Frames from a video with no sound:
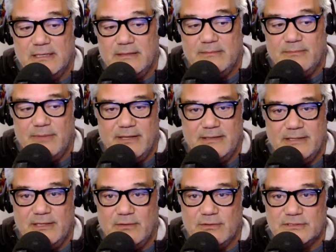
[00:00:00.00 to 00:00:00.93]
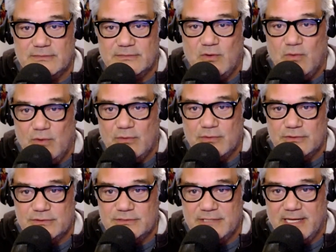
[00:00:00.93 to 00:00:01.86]
But there were some court
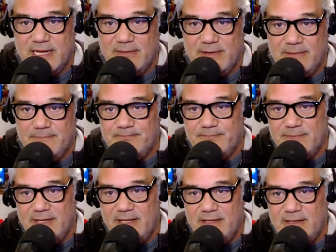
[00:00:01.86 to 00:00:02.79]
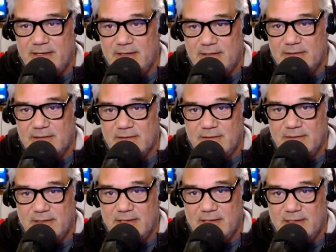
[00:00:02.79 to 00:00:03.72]
orders that came up. Hey there,
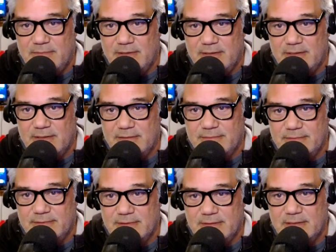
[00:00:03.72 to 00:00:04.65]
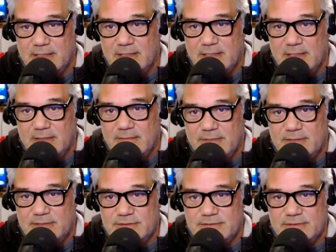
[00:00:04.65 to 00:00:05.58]
aloha, brother.
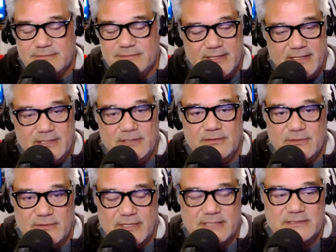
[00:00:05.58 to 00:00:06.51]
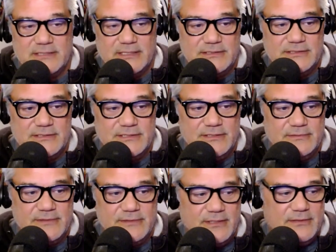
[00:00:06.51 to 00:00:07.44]
President Trump, thank you. Congratulations to
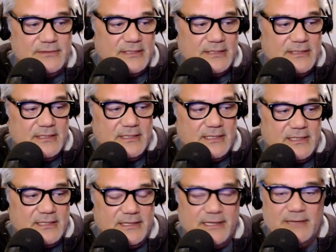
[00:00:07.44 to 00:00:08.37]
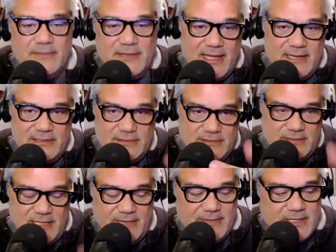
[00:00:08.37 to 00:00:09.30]
you. And I'm glad you
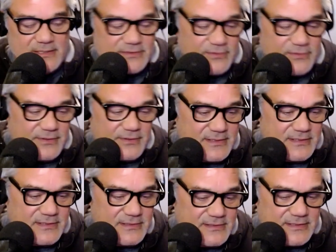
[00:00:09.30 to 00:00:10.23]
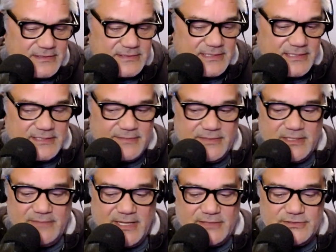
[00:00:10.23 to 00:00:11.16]
came in because I wanted to say something
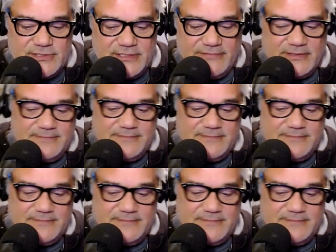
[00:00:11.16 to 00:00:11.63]
about Shiva.